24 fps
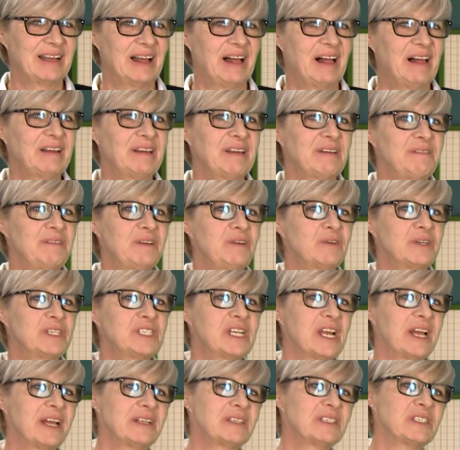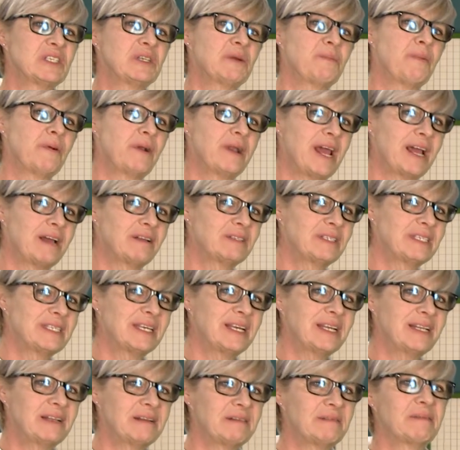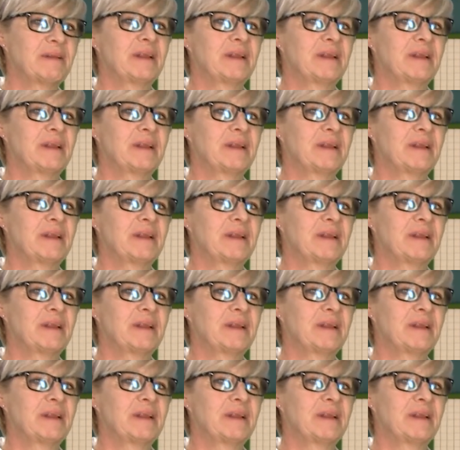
I'll give you a chance to pronounce it,